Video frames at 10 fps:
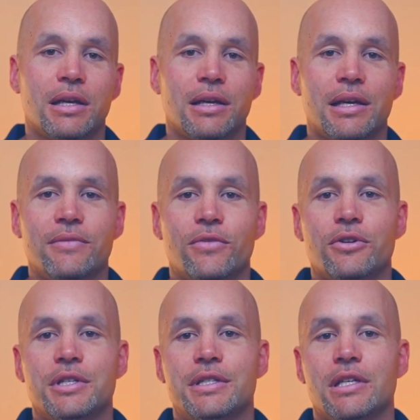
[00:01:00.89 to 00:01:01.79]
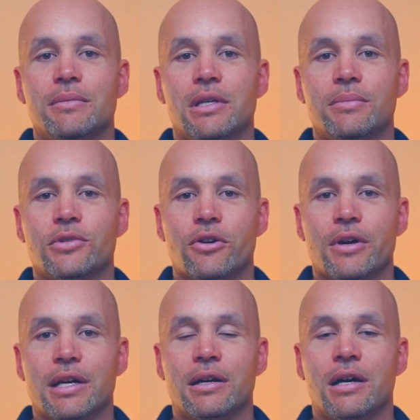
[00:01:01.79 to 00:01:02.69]
Inverted T-beams
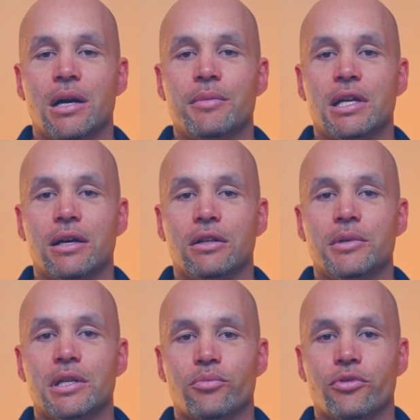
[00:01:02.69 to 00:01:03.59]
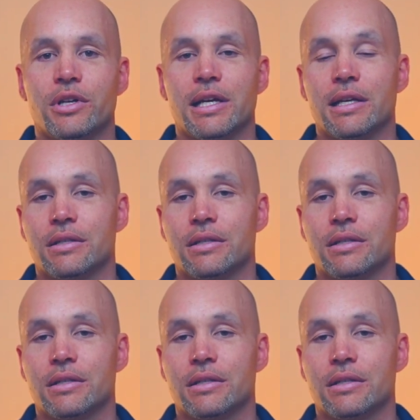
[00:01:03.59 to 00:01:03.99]
are a common element in precast